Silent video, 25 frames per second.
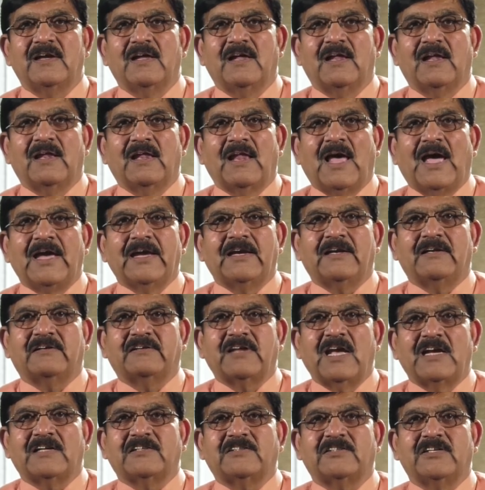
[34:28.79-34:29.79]
like
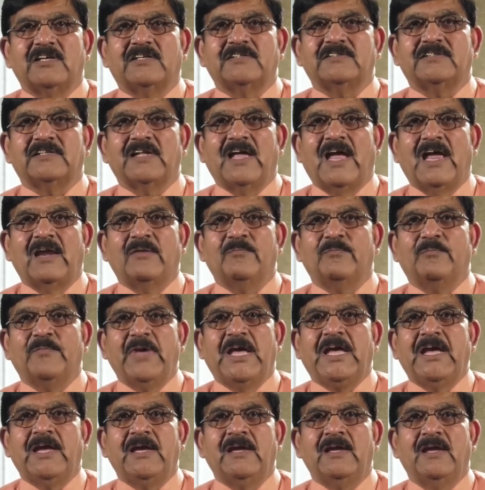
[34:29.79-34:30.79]
textures and
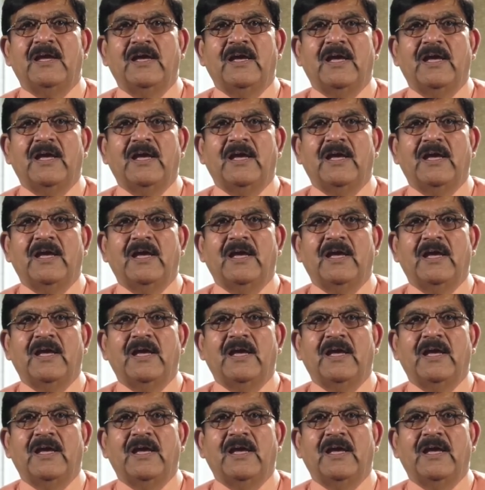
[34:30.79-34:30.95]
may,